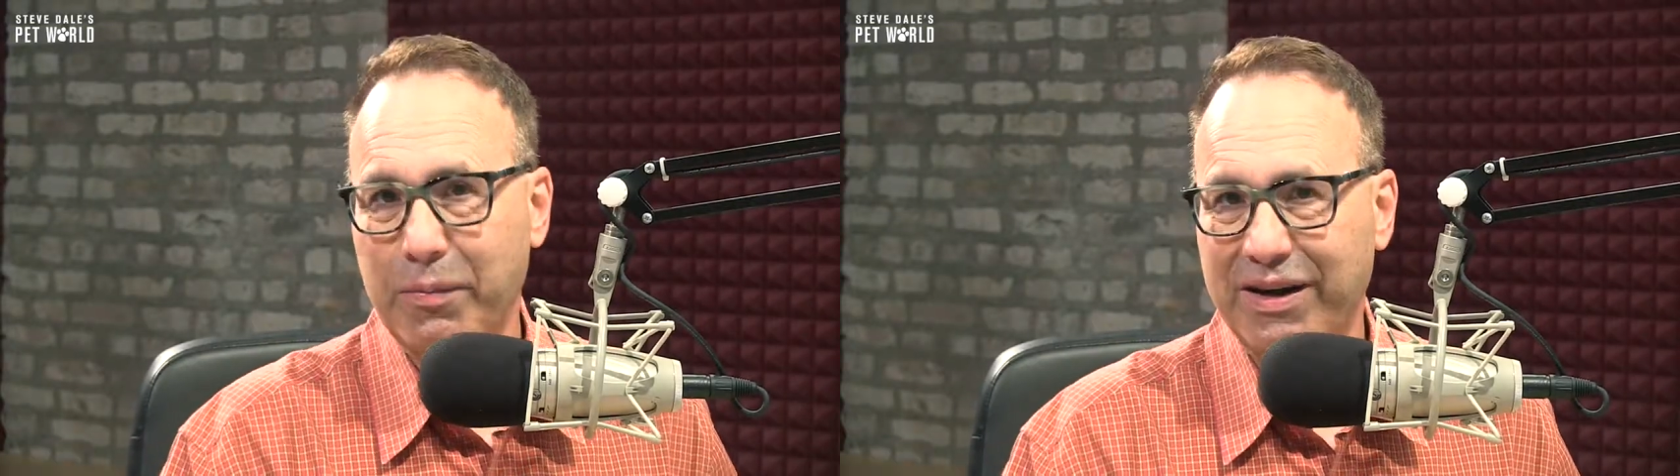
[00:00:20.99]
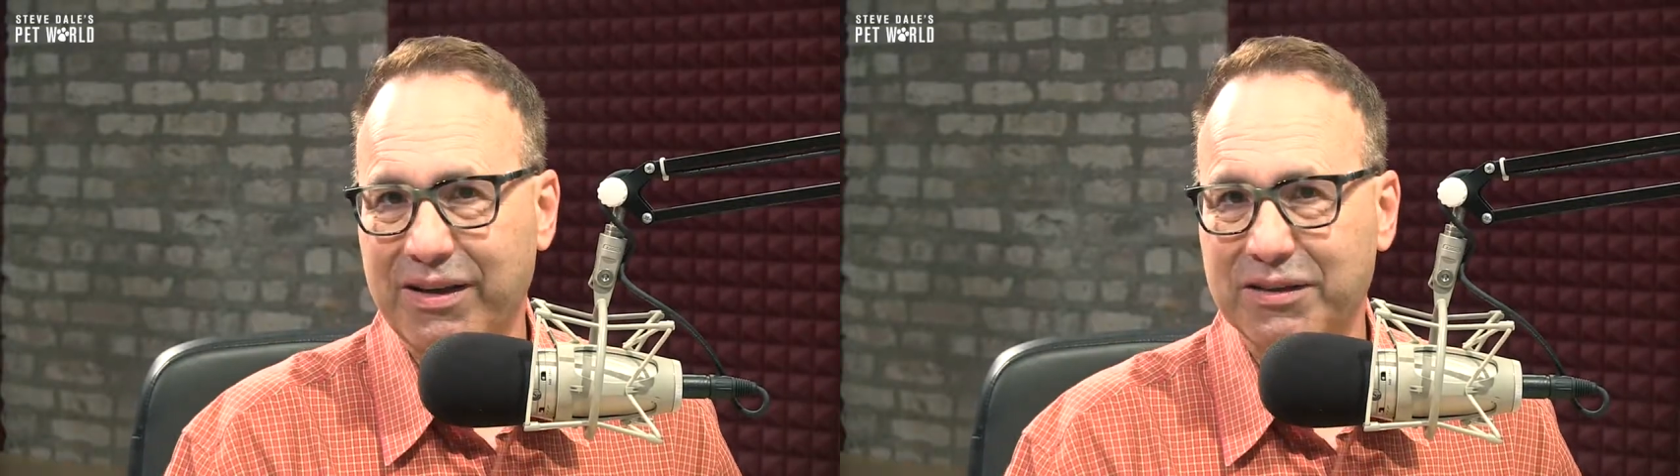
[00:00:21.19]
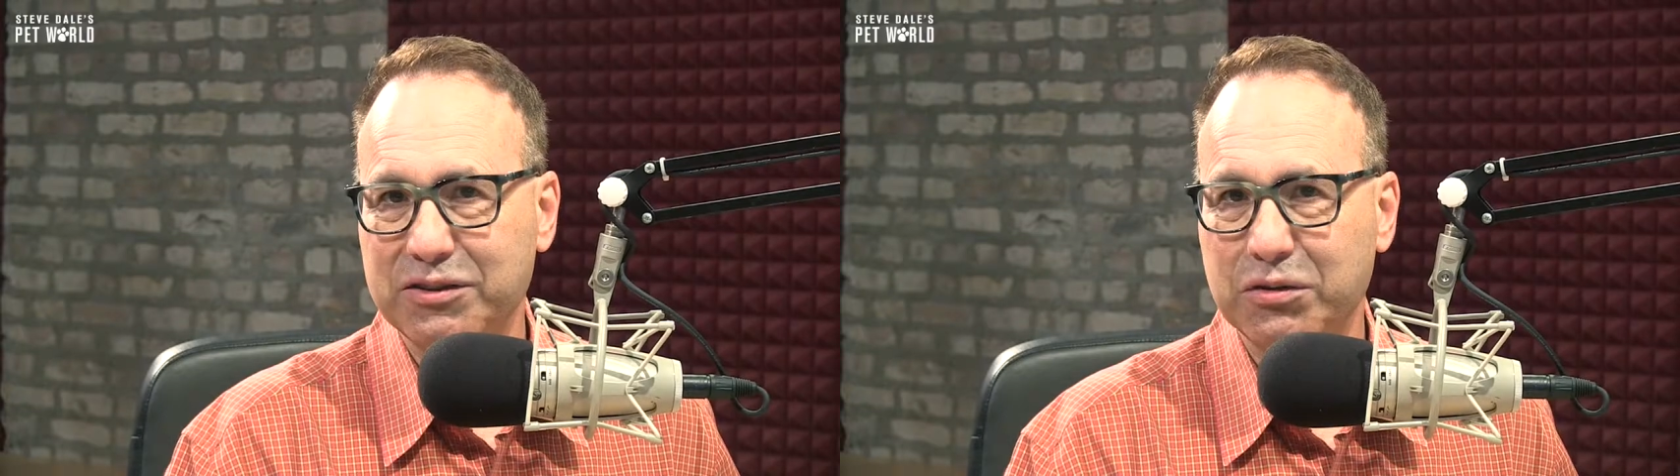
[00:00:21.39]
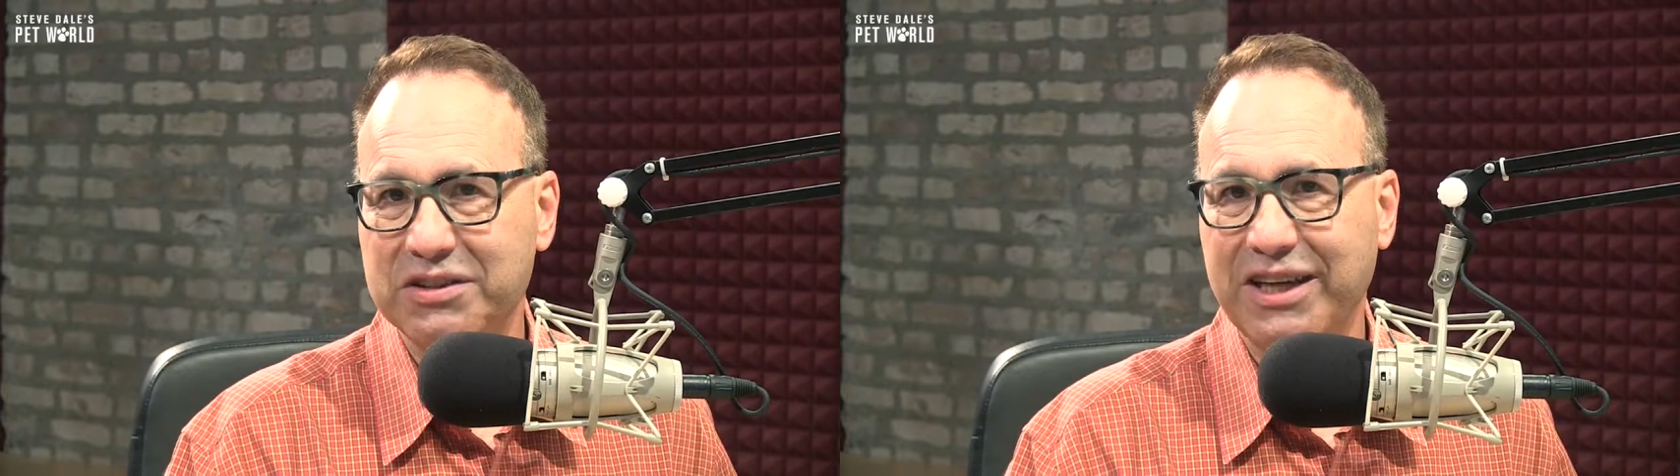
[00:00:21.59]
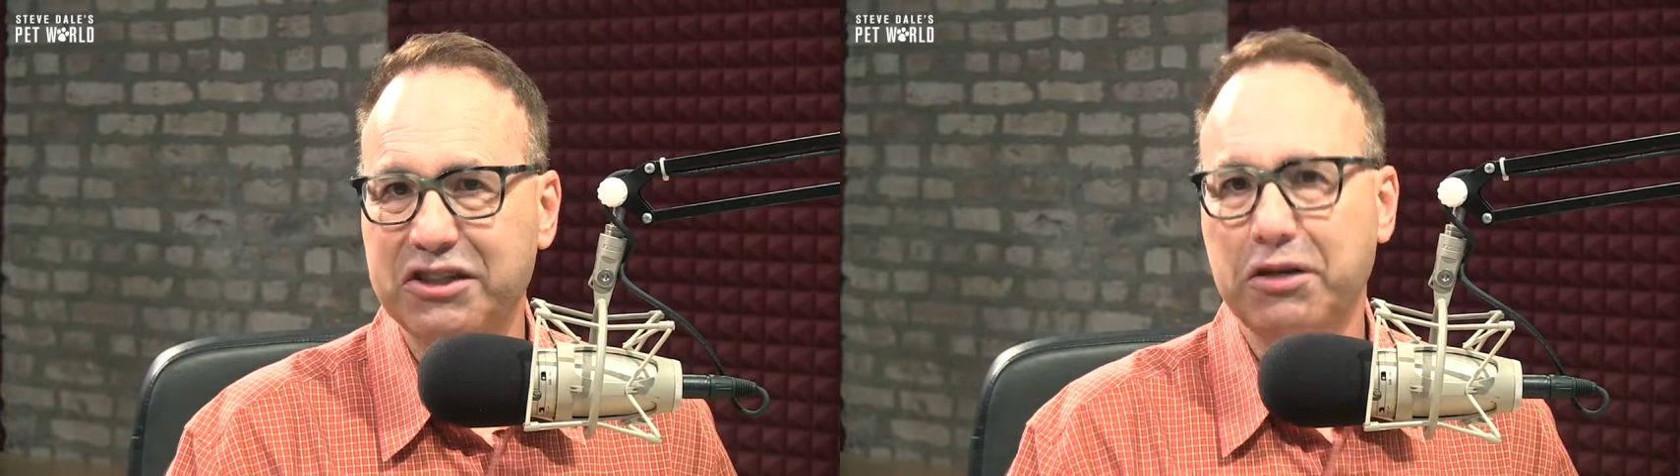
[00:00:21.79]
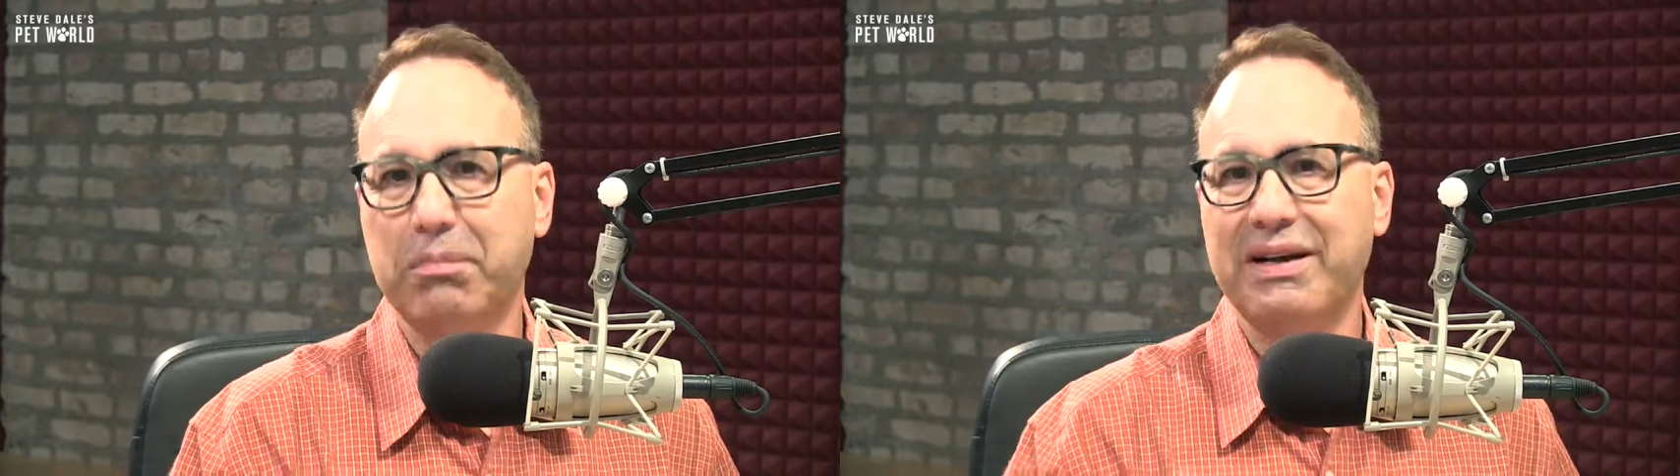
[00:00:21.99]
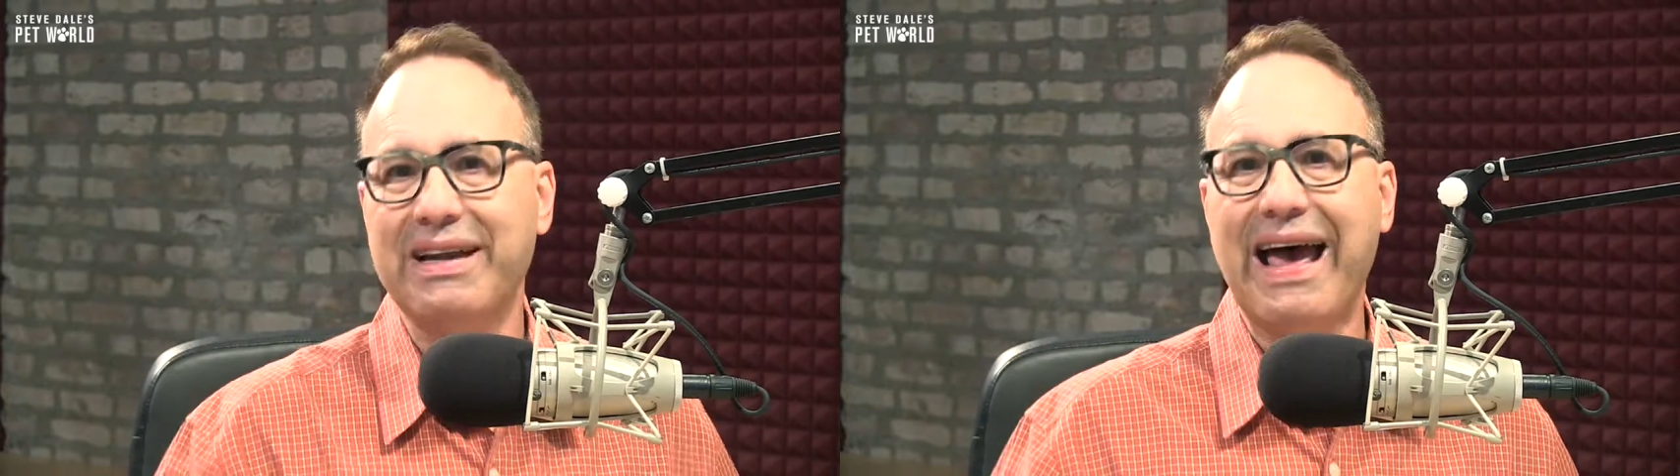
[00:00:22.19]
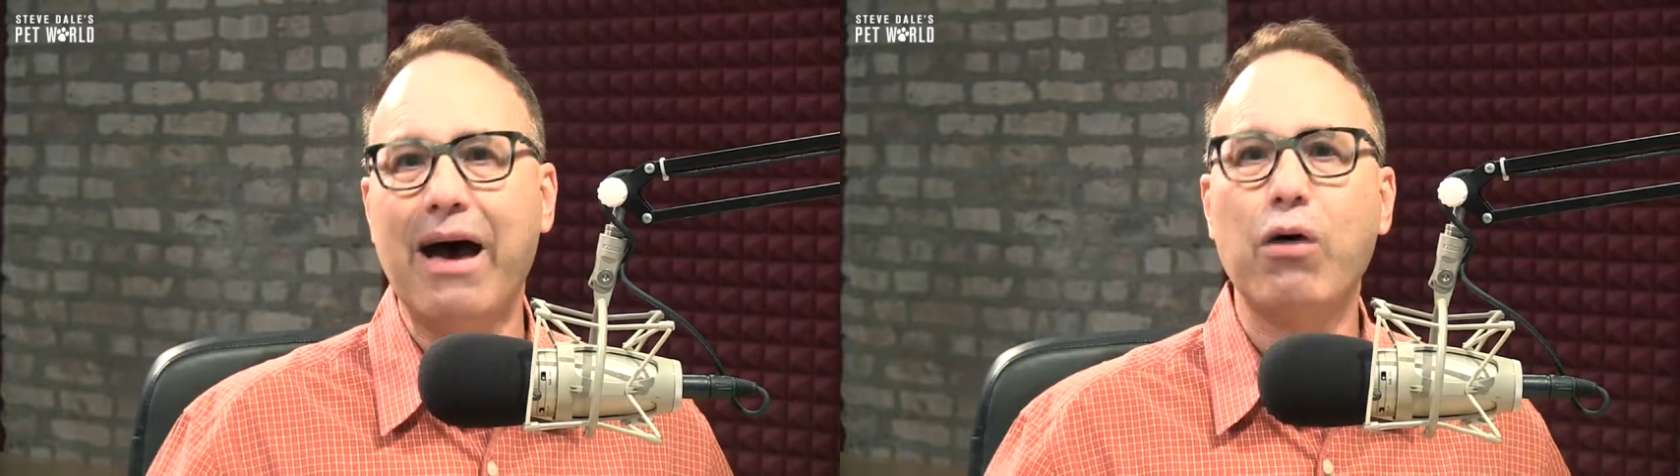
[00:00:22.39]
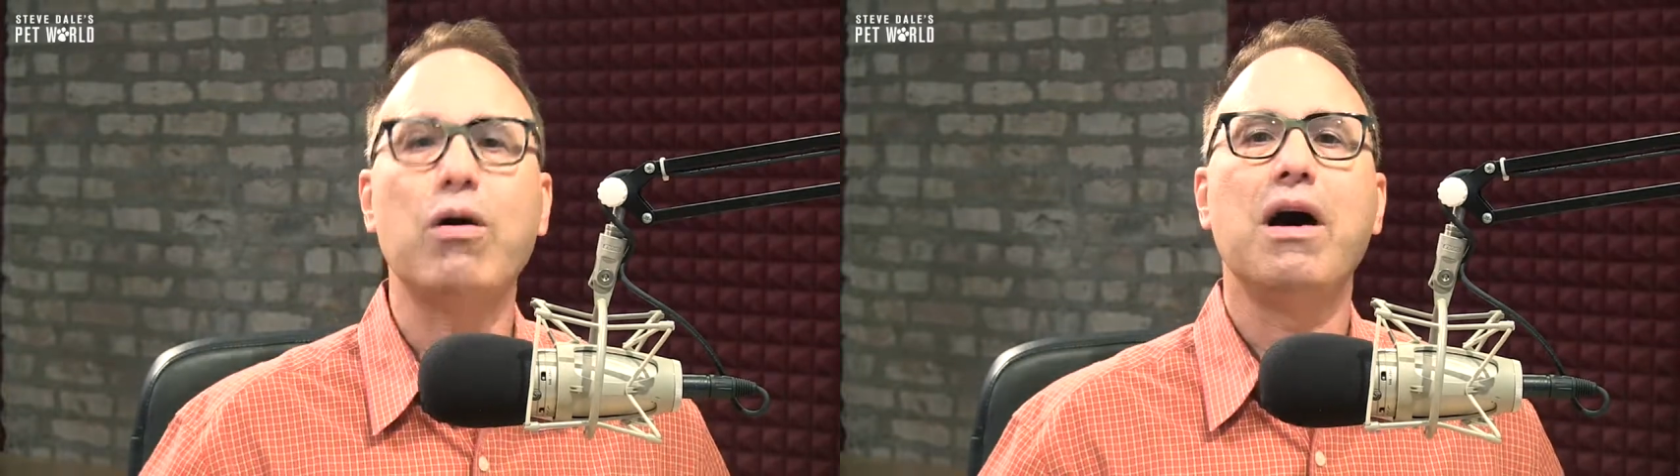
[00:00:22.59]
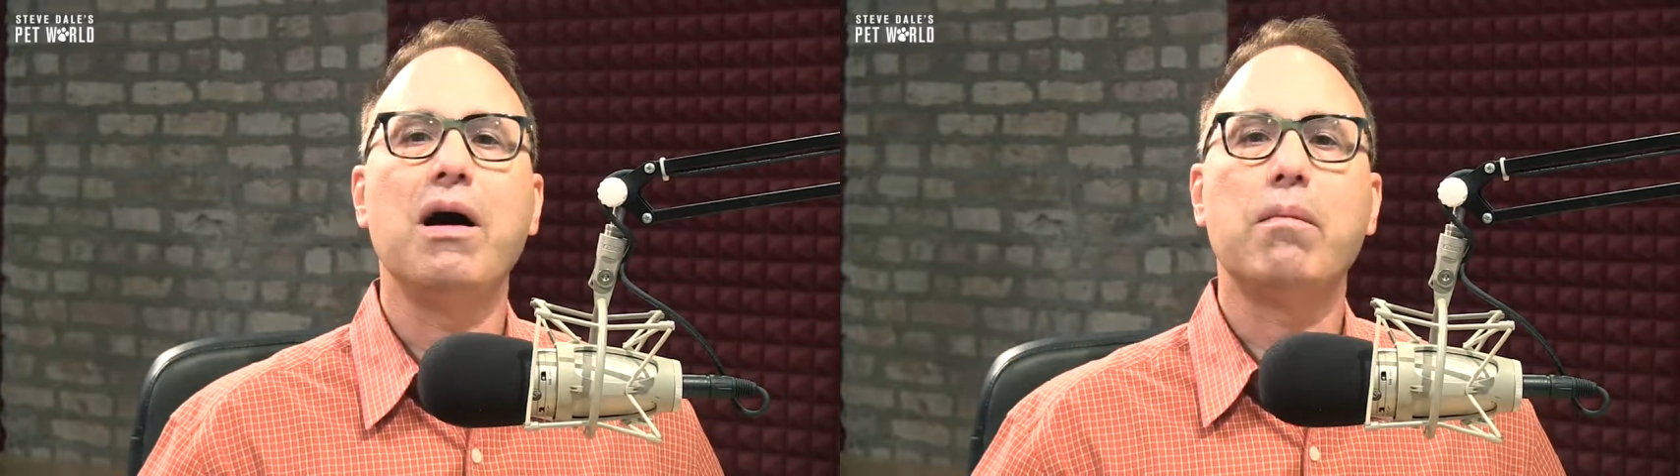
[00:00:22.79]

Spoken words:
Medical Association, but now